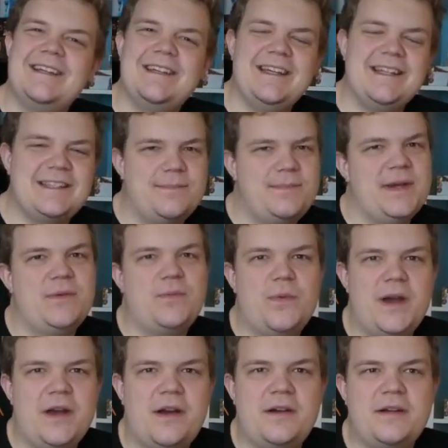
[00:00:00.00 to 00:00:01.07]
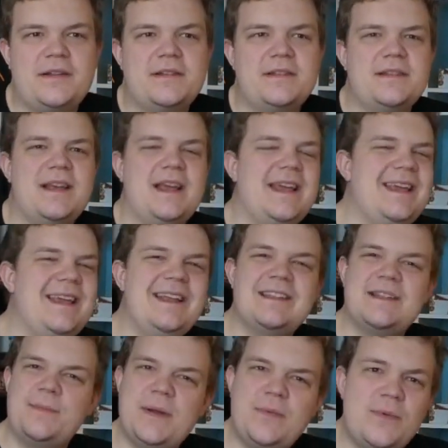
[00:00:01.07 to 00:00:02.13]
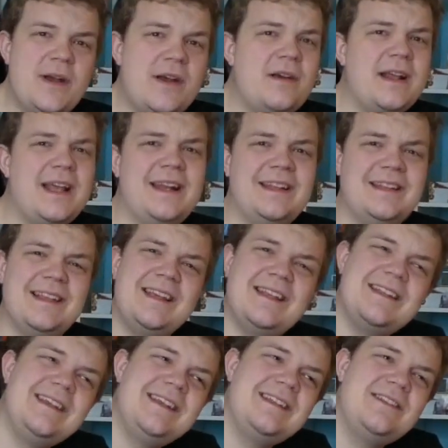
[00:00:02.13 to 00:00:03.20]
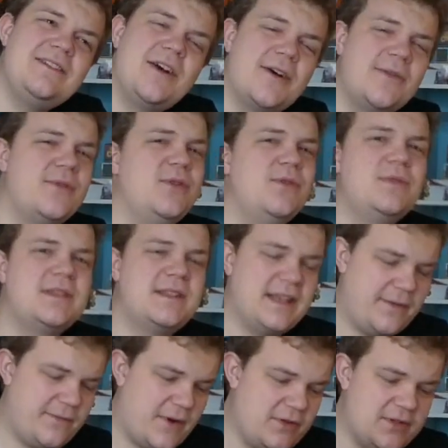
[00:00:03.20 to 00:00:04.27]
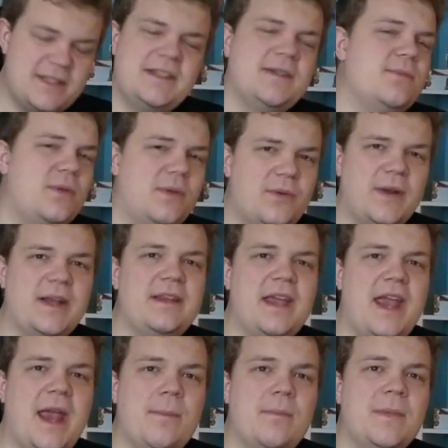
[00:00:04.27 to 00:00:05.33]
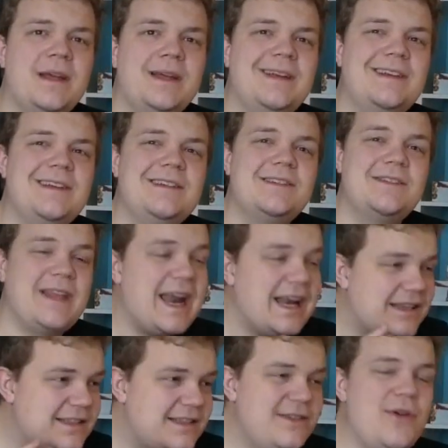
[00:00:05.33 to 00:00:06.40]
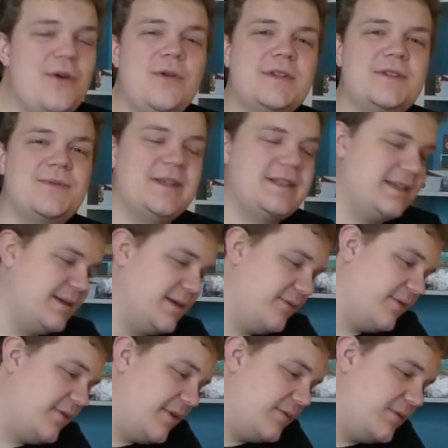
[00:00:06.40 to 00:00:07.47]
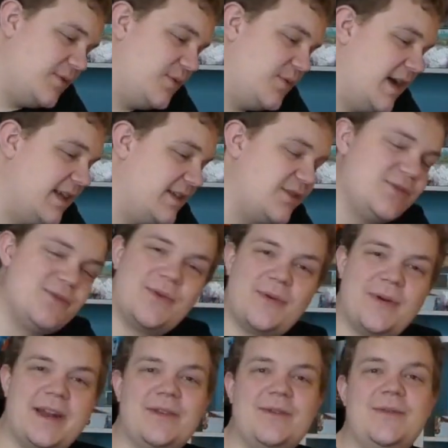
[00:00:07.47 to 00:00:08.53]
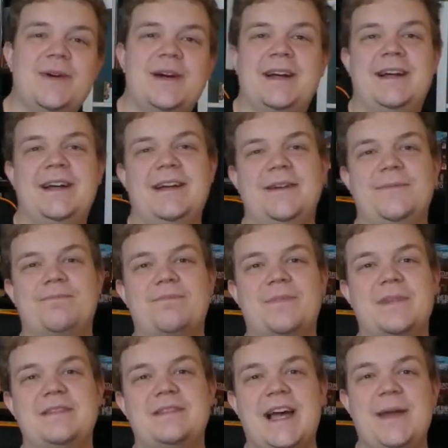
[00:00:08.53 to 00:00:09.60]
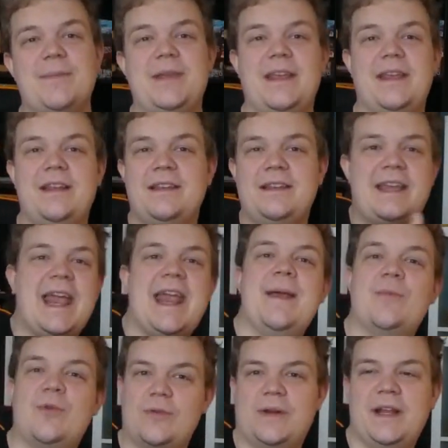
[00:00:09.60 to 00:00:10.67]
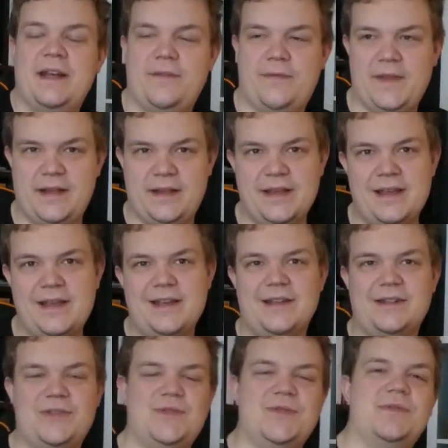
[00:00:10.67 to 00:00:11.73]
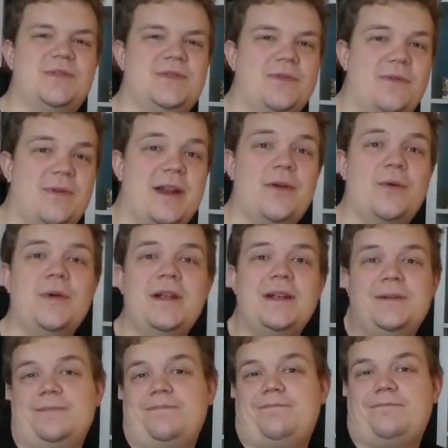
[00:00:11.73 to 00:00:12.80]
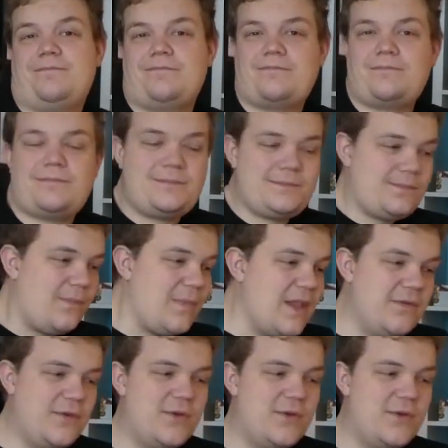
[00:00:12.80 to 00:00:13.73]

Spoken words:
It's a bit weird. It's a bit weird, and it convolutes a very simple, great game. So that is the lowest rating I've ever given to a Zooloretto type game or anything to do with Zooloretto. Of